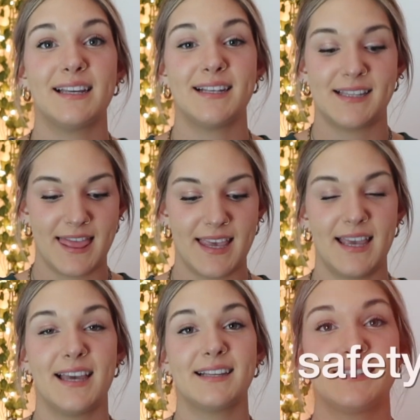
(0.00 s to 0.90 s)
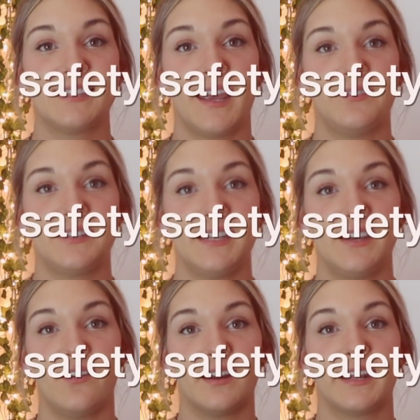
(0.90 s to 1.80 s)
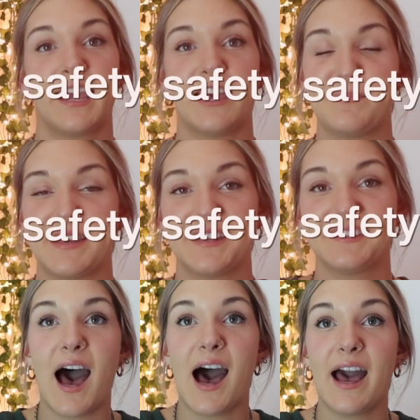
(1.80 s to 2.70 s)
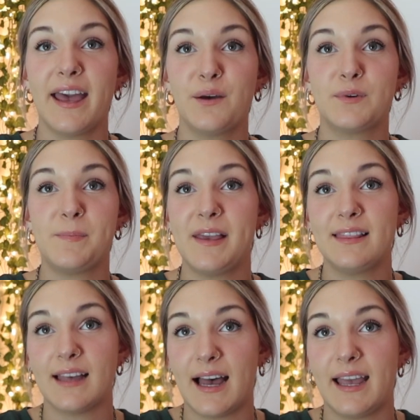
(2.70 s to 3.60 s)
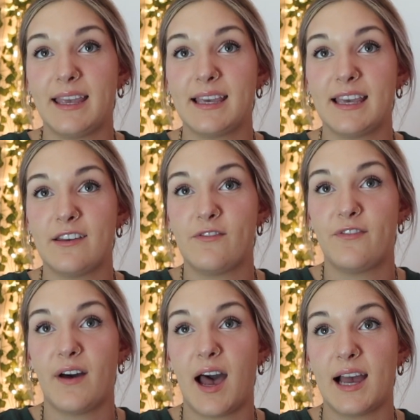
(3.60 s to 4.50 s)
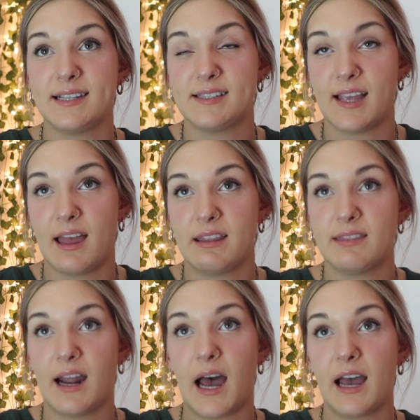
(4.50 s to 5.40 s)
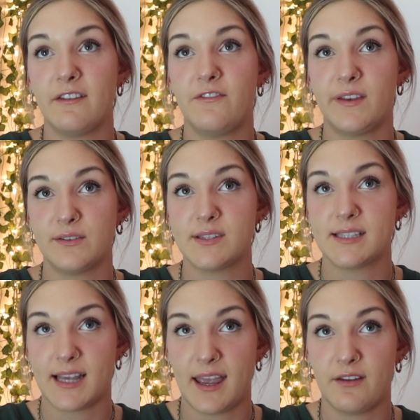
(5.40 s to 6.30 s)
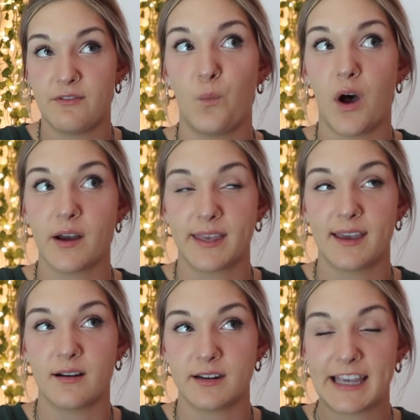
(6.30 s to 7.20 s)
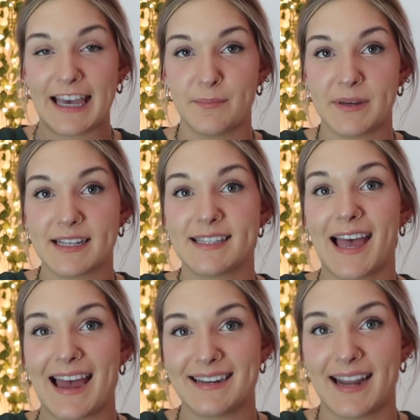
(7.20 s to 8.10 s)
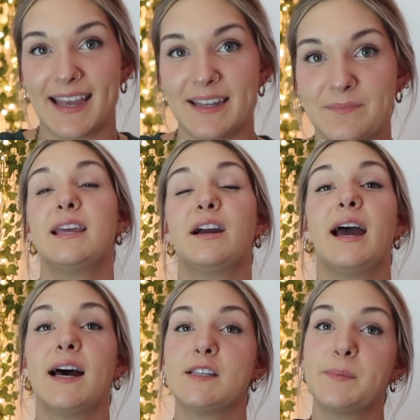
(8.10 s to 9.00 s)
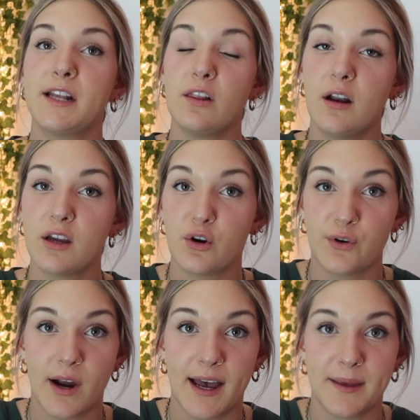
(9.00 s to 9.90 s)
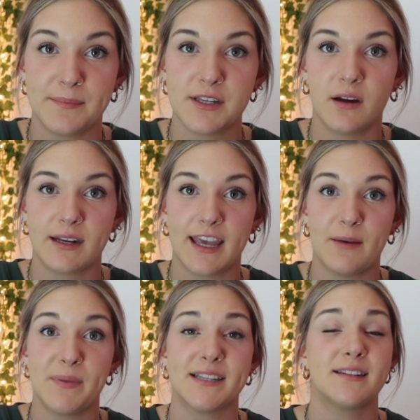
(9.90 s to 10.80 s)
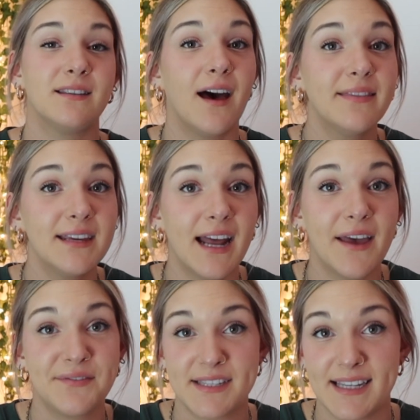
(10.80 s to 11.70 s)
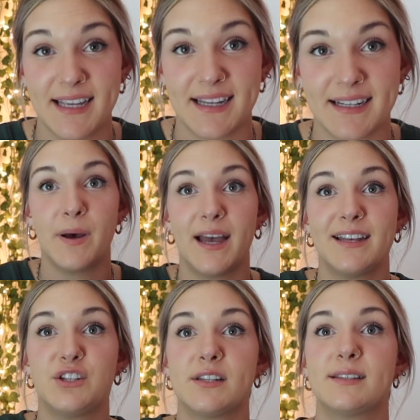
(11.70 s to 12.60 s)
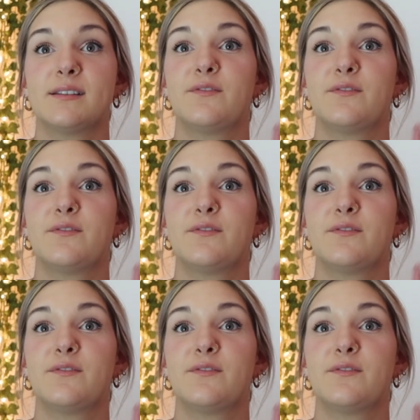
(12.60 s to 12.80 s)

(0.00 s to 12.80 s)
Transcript: is the safety on campus. I would be lying if I said that I feel safe walking on campus at night. There has been a lot of crimes on campus, not that I've seen, but just